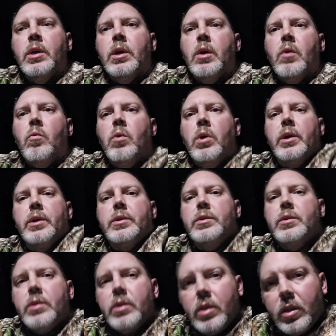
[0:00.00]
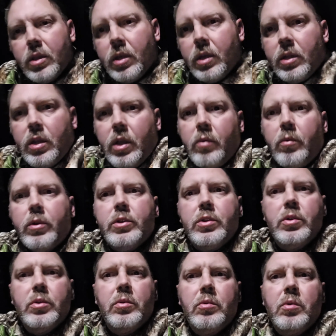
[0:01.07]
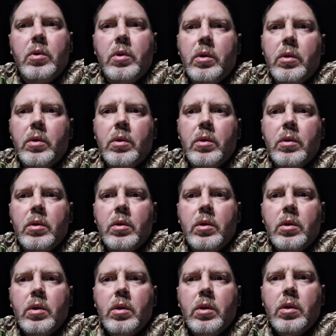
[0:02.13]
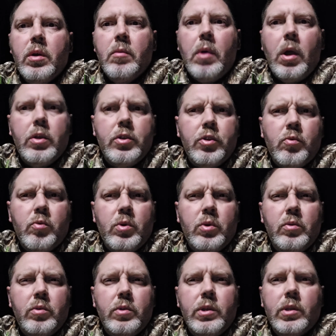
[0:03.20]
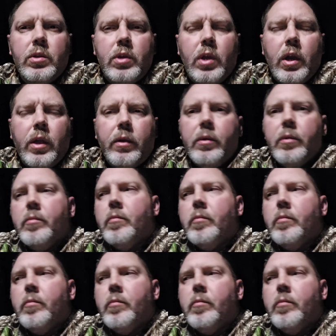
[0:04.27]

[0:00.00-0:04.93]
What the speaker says: was that there were 2 puncture wounds in the tire.